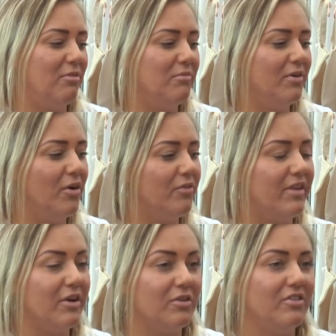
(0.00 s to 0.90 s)
am
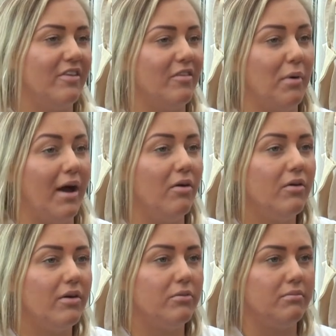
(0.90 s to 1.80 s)
obviously conscious
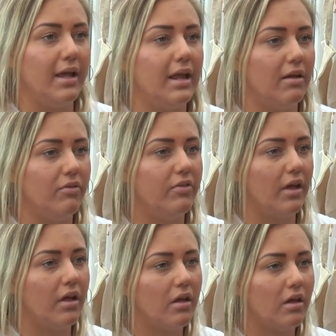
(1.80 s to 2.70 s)
about making
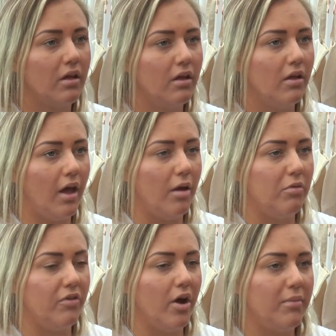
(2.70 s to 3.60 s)
everything
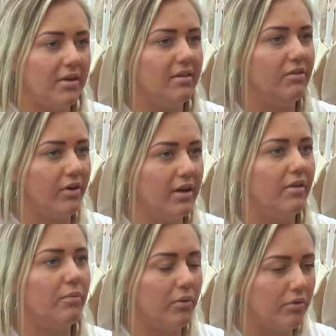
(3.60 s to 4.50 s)
environmentally friendly
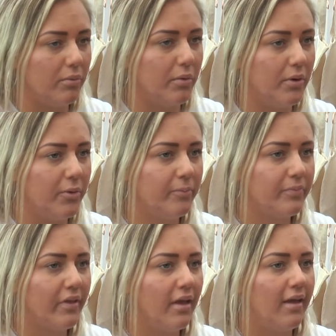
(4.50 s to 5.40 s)
as possible.
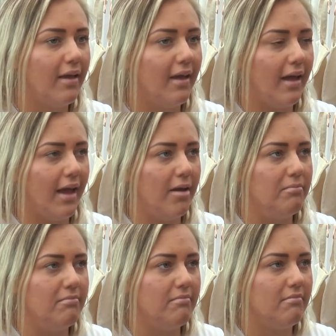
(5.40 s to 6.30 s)

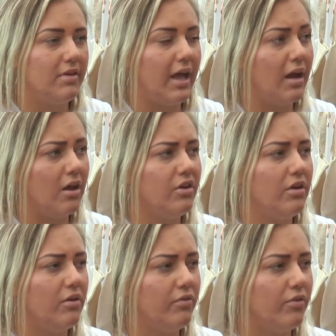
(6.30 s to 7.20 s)
And I don't
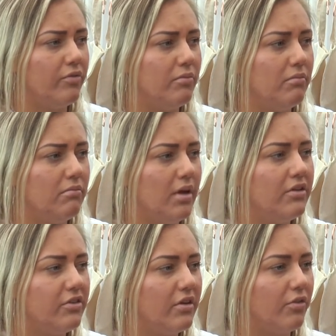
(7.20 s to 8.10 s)
know if I've
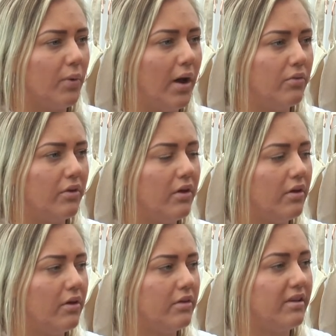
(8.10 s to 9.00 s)
mentioned as well
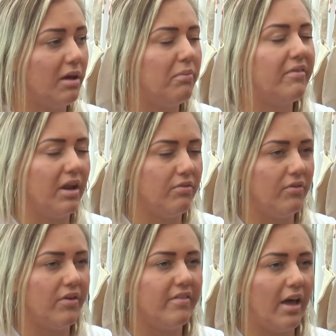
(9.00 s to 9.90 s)
that 10% of
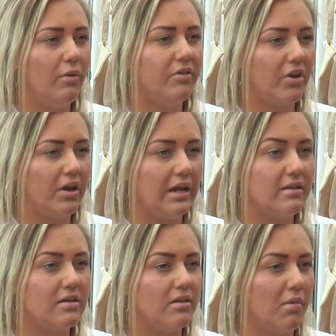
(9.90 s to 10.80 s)
every sale is
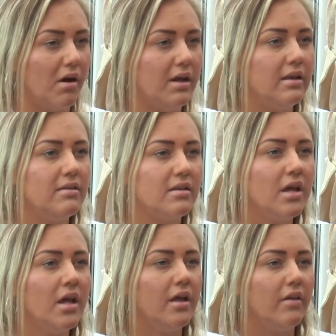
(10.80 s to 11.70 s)
donated to Mind.
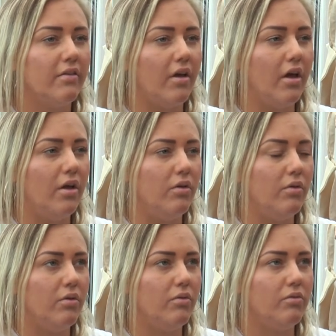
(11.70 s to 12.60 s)
So
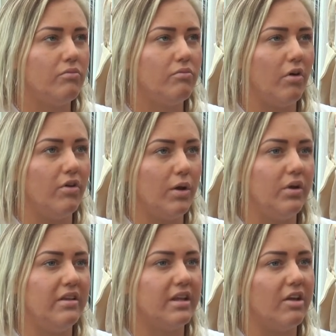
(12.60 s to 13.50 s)
I really
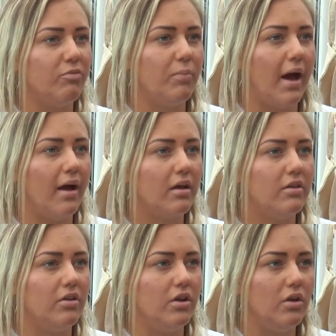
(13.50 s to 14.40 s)
wanted to give back
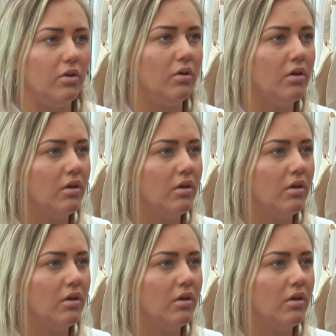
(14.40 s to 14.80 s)
to,